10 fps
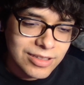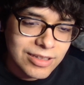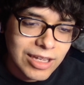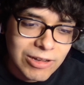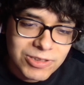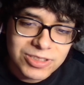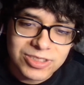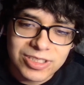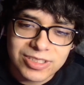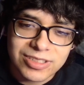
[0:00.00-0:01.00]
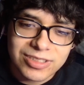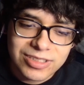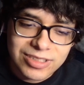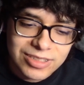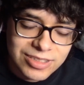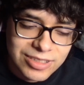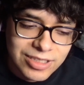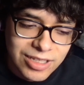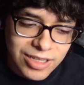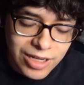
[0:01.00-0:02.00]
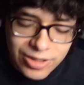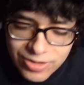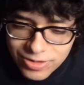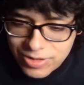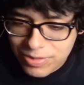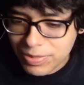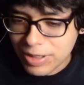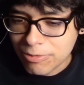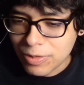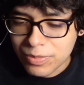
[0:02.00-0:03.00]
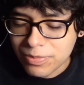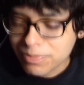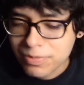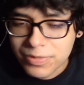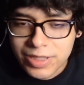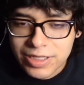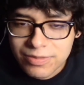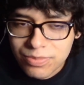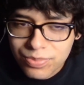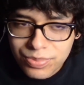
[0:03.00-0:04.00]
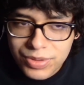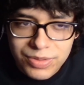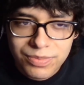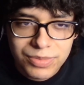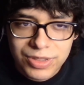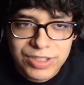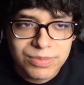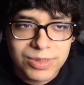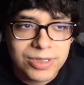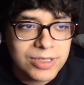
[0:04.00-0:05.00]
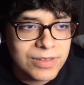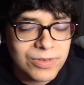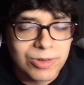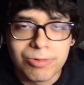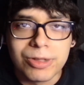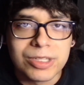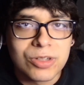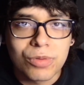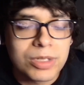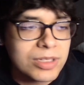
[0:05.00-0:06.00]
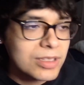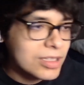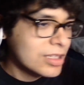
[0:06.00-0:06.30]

I was just, I know you probably won't like believe me if you really know me.